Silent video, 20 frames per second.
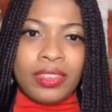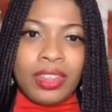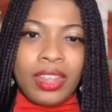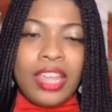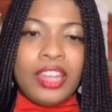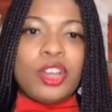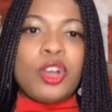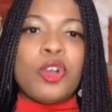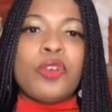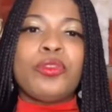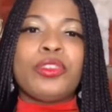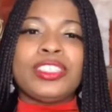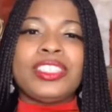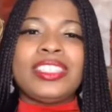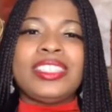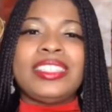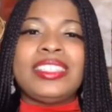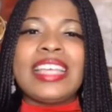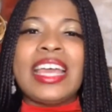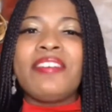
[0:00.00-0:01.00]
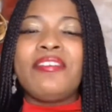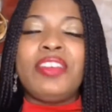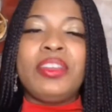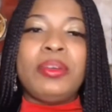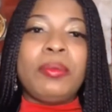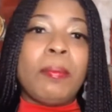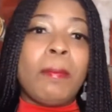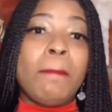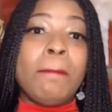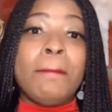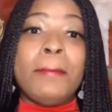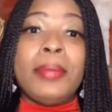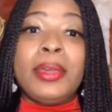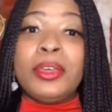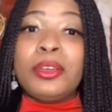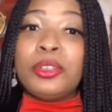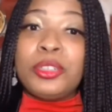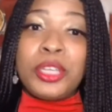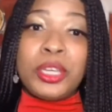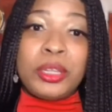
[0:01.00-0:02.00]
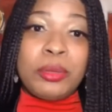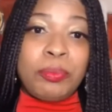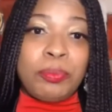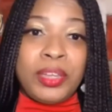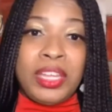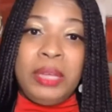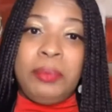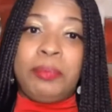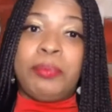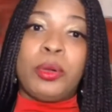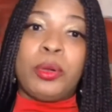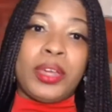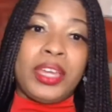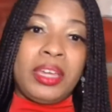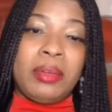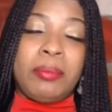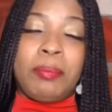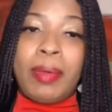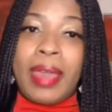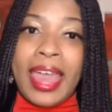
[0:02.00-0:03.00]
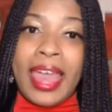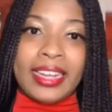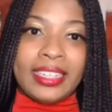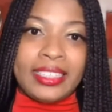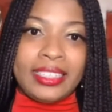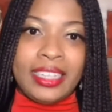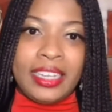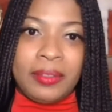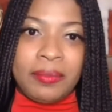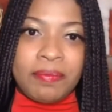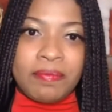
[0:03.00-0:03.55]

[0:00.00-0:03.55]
and over 7 million people impacted.